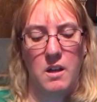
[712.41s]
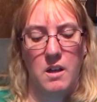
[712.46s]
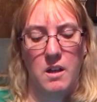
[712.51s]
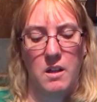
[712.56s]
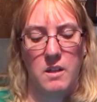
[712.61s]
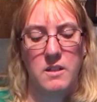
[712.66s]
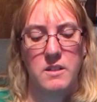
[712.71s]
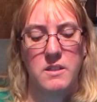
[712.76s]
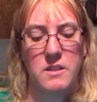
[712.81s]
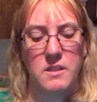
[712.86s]

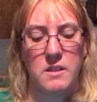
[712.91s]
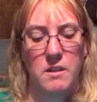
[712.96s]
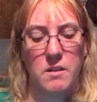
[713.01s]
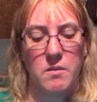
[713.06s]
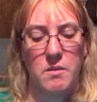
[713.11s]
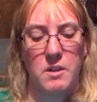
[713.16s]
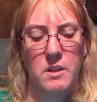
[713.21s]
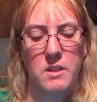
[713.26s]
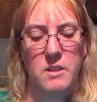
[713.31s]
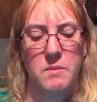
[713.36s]
Let's see,
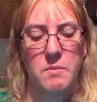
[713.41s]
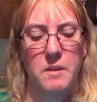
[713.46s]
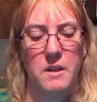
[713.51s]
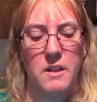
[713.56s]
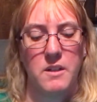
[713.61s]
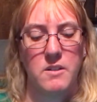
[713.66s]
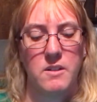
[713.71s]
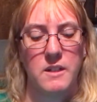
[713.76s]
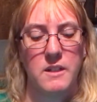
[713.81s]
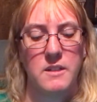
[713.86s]
where's my
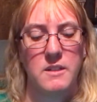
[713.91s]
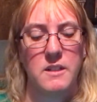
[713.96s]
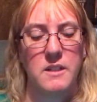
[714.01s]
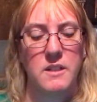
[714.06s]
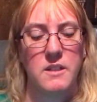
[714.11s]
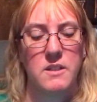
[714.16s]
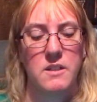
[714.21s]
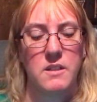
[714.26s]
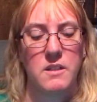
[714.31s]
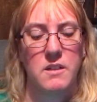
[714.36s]

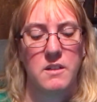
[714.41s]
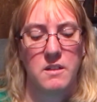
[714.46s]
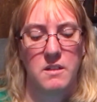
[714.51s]
translation?